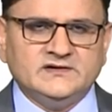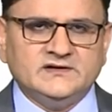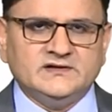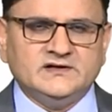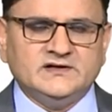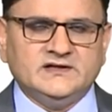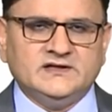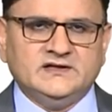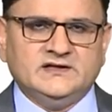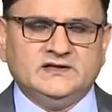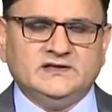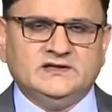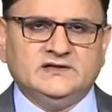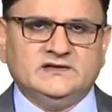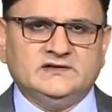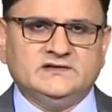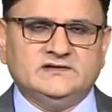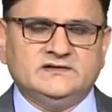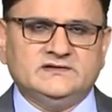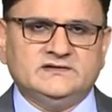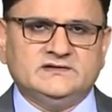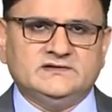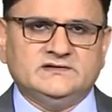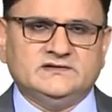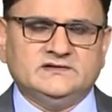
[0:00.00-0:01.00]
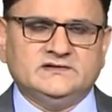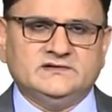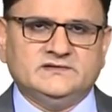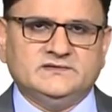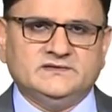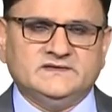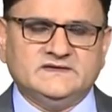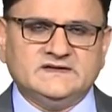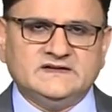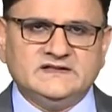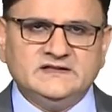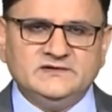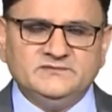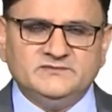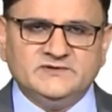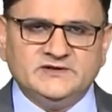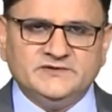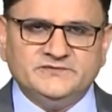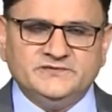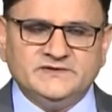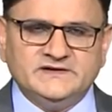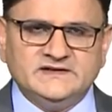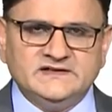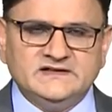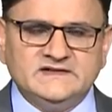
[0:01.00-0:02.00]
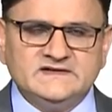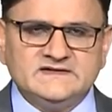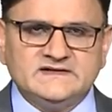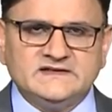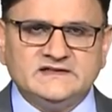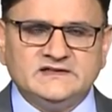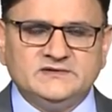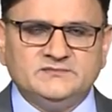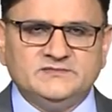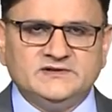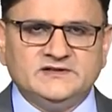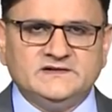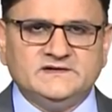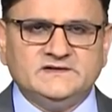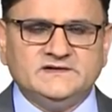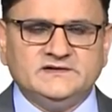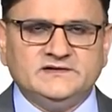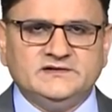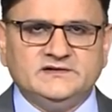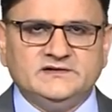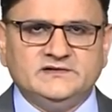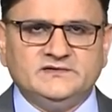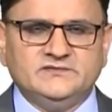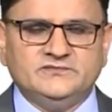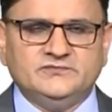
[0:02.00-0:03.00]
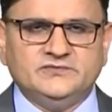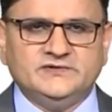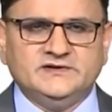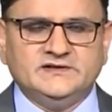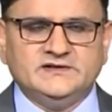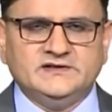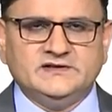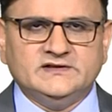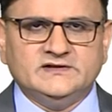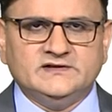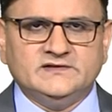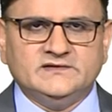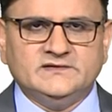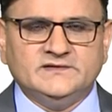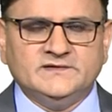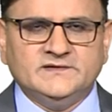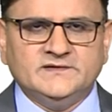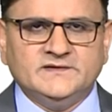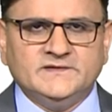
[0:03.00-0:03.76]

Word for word: And uh, schema within schema theory, we can